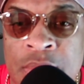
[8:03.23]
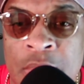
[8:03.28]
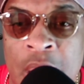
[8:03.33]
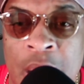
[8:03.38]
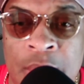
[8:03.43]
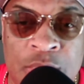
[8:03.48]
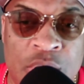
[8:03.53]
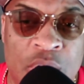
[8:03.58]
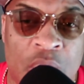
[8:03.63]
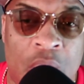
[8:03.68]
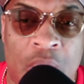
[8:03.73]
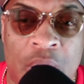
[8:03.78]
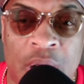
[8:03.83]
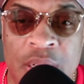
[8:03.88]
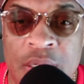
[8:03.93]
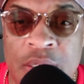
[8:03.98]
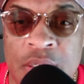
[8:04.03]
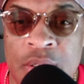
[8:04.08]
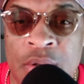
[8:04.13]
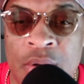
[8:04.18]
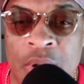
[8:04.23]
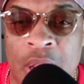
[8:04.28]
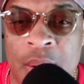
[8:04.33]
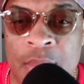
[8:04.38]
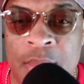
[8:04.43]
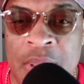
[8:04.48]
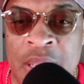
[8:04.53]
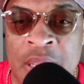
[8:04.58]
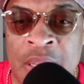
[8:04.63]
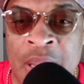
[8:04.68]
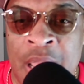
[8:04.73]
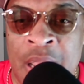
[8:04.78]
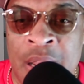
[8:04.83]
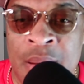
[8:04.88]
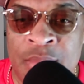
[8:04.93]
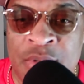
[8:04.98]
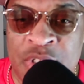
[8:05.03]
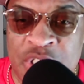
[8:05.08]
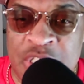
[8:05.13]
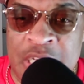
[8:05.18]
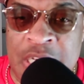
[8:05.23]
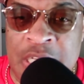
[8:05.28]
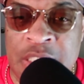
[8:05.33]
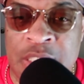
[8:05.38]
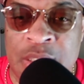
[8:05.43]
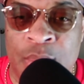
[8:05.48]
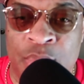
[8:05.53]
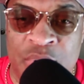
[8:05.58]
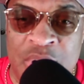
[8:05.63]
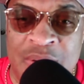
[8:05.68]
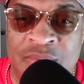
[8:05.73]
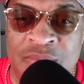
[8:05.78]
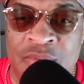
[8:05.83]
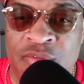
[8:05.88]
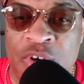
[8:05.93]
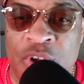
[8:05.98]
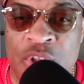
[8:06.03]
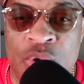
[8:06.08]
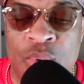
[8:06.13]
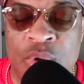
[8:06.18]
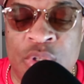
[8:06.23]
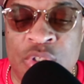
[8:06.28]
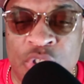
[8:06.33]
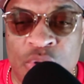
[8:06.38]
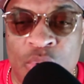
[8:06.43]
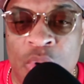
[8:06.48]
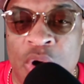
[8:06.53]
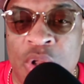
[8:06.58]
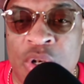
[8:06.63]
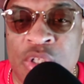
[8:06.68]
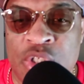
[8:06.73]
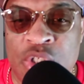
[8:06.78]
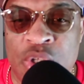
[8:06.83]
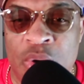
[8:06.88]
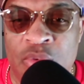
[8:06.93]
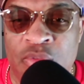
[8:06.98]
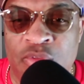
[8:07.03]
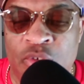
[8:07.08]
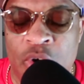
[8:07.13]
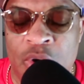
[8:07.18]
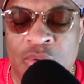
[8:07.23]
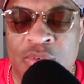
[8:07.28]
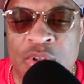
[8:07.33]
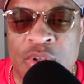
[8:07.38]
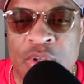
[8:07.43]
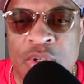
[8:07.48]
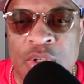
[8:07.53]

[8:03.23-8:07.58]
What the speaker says: I'm sorry. You know what I mean? And the machines are breathing for you and so on and so forth.